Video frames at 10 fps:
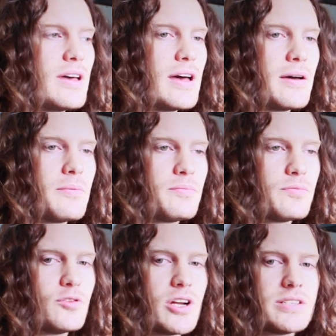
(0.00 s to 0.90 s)

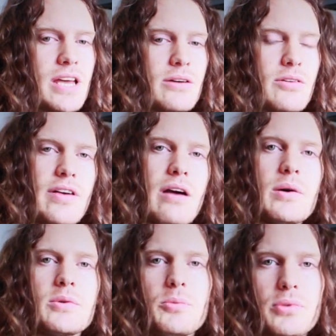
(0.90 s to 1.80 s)
rundown of how I
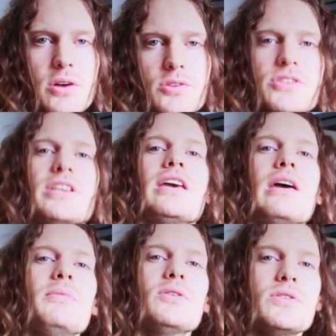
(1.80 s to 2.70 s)
would approach singing
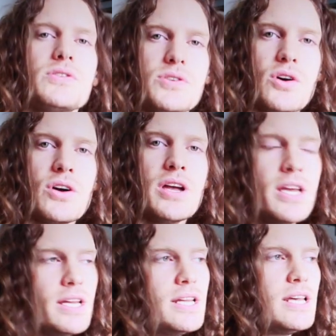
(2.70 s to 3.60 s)
Immigrant Song
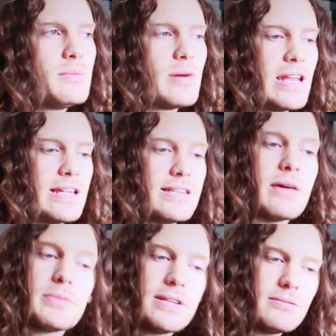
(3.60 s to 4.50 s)
by Led
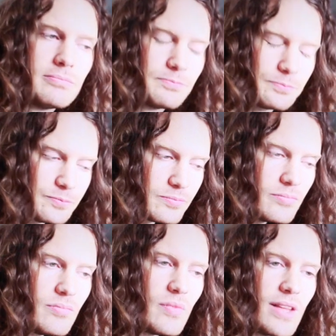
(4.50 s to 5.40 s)
Zeppelin
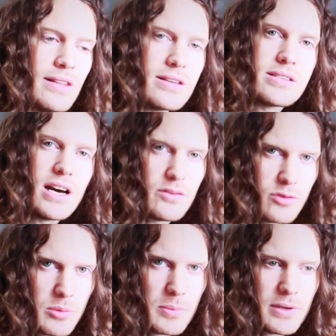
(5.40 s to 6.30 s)
in the style of
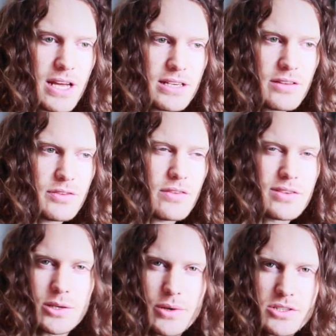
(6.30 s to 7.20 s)
Robert Plant. If you have
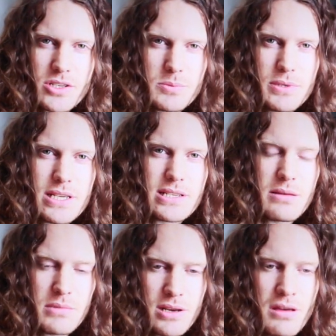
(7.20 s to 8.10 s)
any questions, please
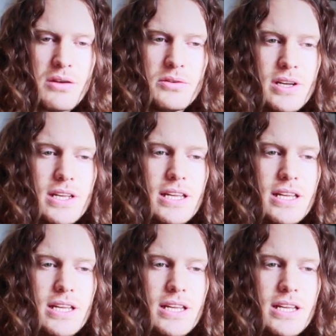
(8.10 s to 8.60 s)
let me know.